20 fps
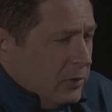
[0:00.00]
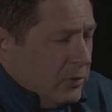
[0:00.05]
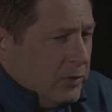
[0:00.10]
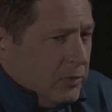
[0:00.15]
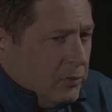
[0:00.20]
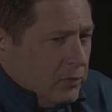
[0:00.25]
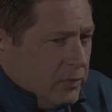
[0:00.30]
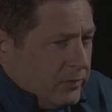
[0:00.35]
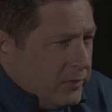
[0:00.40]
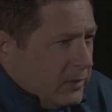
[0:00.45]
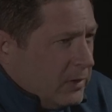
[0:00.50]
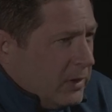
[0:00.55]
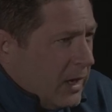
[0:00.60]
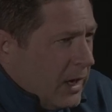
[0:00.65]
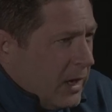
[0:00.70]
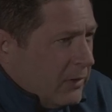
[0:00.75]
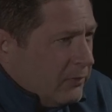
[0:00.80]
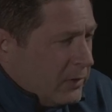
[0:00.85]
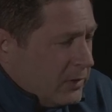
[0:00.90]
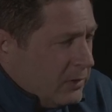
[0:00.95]
you know, that was in
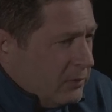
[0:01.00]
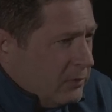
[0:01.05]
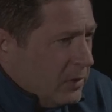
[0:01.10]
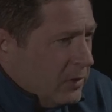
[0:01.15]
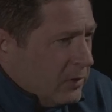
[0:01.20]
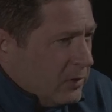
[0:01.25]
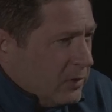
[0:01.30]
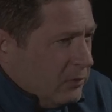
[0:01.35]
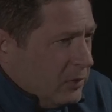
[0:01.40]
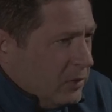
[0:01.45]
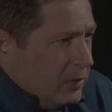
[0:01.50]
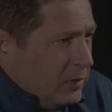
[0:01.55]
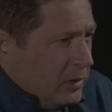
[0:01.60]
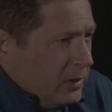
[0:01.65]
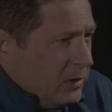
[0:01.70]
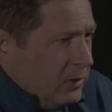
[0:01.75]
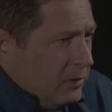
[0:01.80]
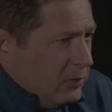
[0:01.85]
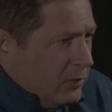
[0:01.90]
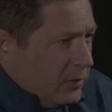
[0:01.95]
the African American
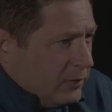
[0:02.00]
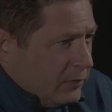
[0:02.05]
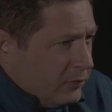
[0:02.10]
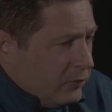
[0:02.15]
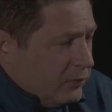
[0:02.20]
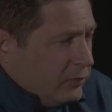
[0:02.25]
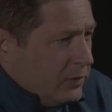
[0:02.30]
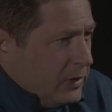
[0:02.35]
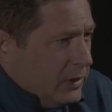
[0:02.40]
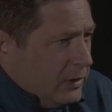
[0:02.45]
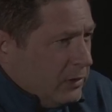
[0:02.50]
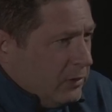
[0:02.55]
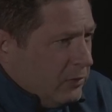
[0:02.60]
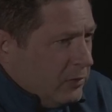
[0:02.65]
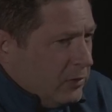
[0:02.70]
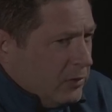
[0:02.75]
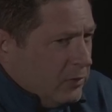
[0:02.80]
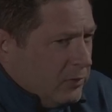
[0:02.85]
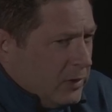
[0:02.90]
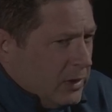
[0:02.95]
community, you know, on the street,
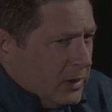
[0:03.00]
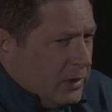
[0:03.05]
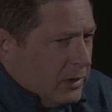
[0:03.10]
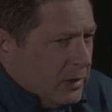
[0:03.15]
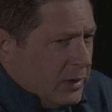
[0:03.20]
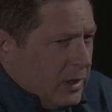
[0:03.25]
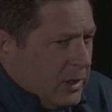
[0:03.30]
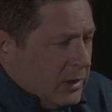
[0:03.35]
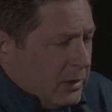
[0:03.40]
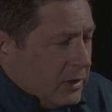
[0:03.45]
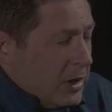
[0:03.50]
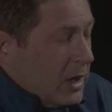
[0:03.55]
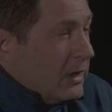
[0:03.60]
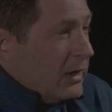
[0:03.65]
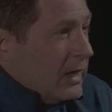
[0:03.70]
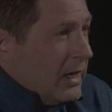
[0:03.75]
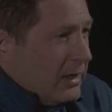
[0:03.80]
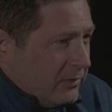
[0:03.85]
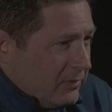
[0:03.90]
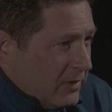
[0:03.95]
you know, and, and
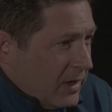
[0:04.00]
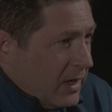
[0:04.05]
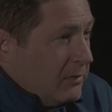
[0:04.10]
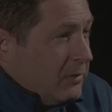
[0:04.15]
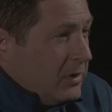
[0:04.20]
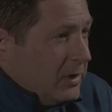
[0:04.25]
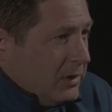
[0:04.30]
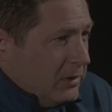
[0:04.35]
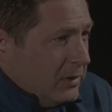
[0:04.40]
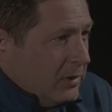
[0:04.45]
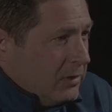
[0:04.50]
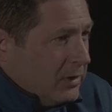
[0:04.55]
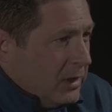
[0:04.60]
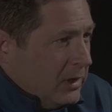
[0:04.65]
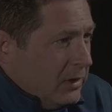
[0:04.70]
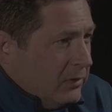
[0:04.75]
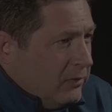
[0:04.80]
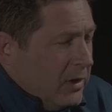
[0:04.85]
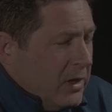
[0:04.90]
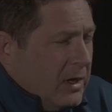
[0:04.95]
got a lot of time at a
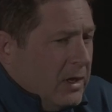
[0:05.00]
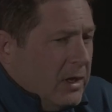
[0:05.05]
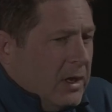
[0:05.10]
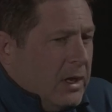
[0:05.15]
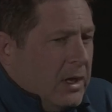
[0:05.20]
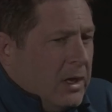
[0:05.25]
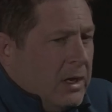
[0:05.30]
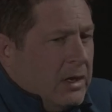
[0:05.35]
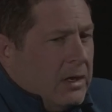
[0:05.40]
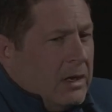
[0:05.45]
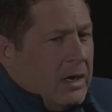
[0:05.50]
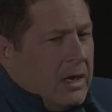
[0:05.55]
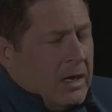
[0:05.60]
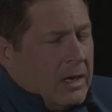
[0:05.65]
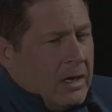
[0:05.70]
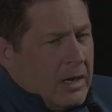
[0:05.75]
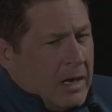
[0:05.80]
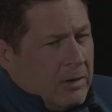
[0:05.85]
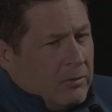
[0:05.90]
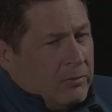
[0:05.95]
young age. And,
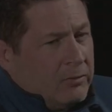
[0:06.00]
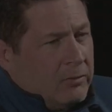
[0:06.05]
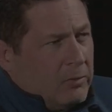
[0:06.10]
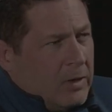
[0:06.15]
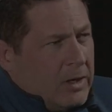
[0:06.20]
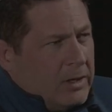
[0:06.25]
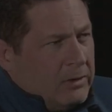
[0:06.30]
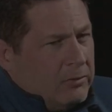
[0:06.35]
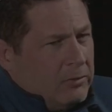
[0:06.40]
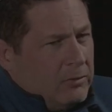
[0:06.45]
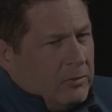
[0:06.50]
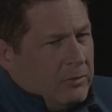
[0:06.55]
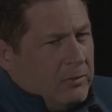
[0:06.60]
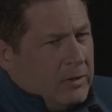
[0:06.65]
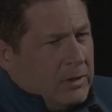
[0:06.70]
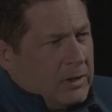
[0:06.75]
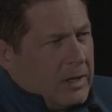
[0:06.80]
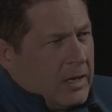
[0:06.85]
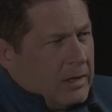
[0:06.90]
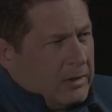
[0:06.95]
and I was a white
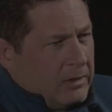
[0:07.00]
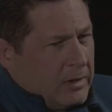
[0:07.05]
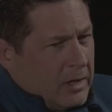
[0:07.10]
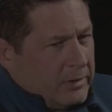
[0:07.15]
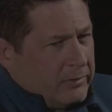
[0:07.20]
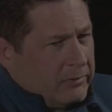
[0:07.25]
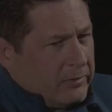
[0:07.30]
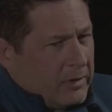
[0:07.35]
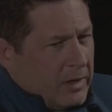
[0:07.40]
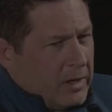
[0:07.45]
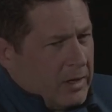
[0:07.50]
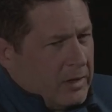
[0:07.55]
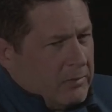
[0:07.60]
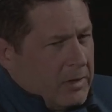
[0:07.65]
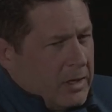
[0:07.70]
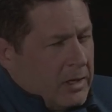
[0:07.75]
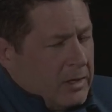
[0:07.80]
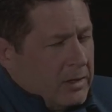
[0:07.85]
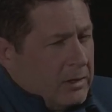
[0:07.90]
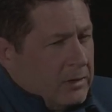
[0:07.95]
dude that got a lot of
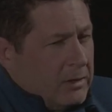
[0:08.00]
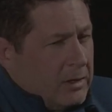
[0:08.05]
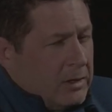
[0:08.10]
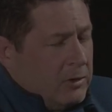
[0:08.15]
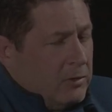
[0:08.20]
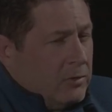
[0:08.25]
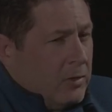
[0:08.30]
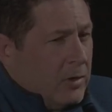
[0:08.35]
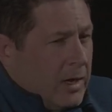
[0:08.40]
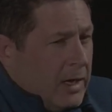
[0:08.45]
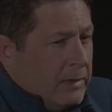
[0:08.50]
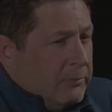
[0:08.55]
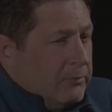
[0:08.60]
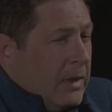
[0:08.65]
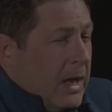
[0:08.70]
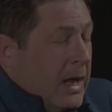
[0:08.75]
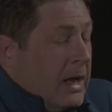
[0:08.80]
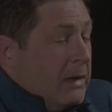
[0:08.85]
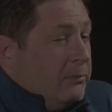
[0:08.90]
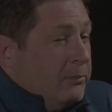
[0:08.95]
time, and, you know, I,
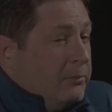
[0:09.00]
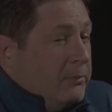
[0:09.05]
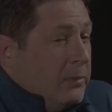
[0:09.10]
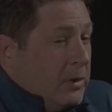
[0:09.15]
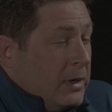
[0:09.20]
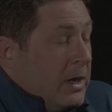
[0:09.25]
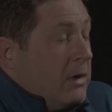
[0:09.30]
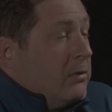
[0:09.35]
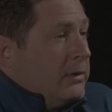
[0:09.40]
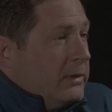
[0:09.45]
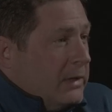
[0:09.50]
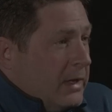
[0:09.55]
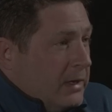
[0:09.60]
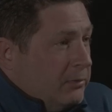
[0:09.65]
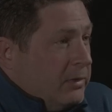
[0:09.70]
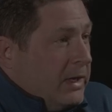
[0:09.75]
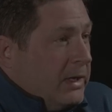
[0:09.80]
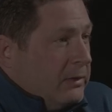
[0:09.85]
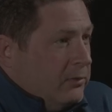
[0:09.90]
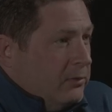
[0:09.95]
I hung out with a
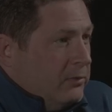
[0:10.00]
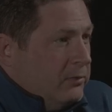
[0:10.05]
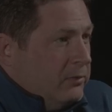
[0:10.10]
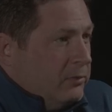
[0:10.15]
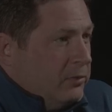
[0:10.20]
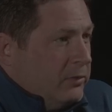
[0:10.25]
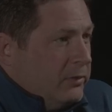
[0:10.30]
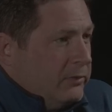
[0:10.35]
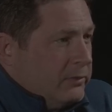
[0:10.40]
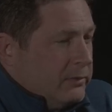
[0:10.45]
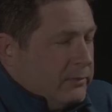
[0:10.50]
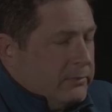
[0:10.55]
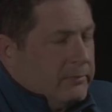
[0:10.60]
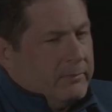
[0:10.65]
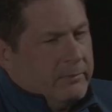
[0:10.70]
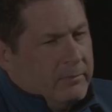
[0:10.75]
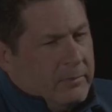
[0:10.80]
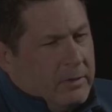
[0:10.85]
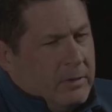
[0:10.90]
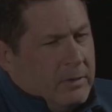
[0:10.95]
lot of black dudes in prison.